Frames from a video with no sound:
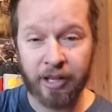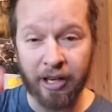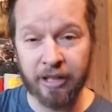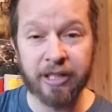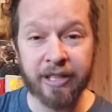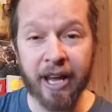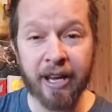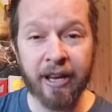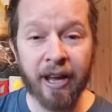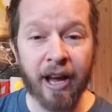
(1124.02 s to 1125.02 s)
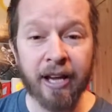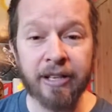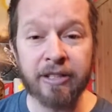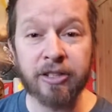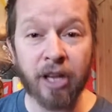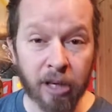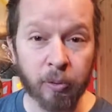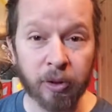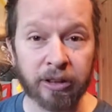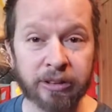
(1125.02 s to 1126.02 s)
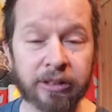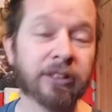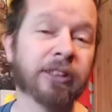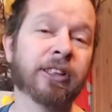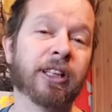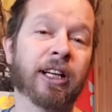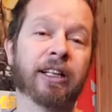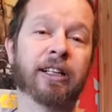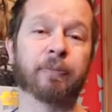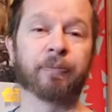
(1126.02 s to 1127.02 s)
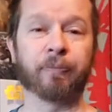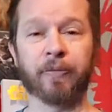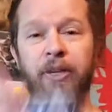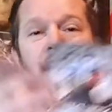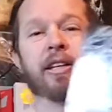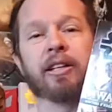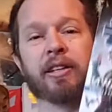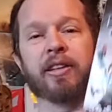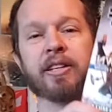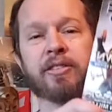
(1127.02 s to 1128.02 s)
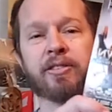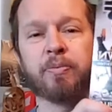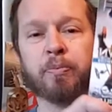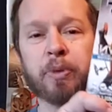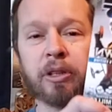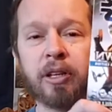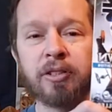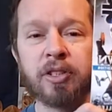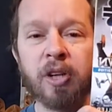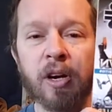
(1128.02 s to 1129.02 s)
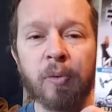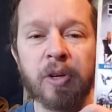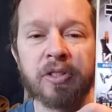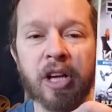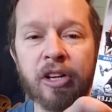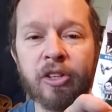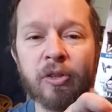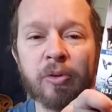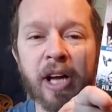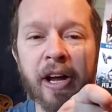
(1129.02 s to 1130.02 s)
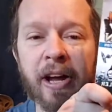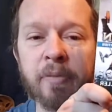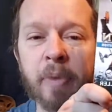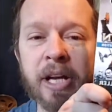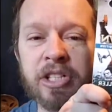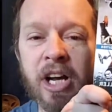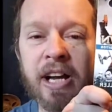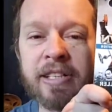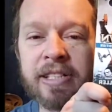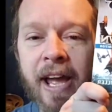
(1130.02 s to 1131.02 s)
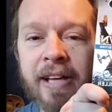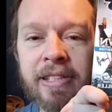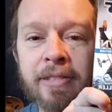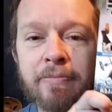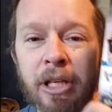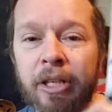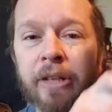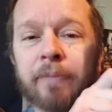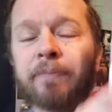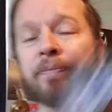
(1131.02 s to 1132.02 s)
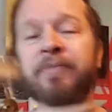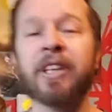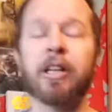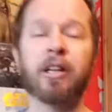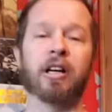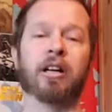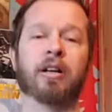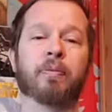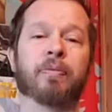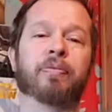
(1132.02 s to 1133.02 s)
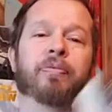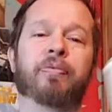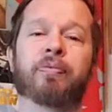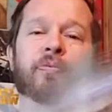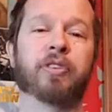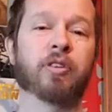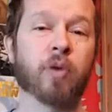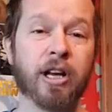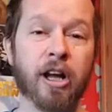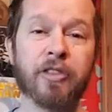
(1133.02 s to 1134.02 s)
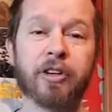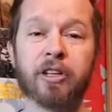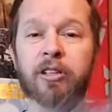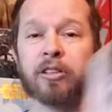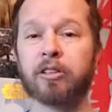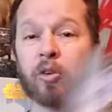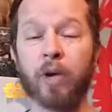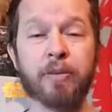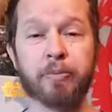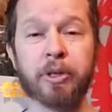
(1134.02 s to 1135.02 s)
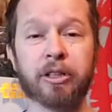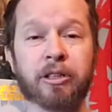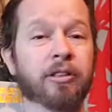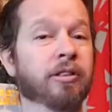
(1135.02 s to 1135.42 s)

Uh, today, I did Star Wars. Um, I did this book, Star Wars A New Dawn by John Jackson Miller. Um, great author, great book,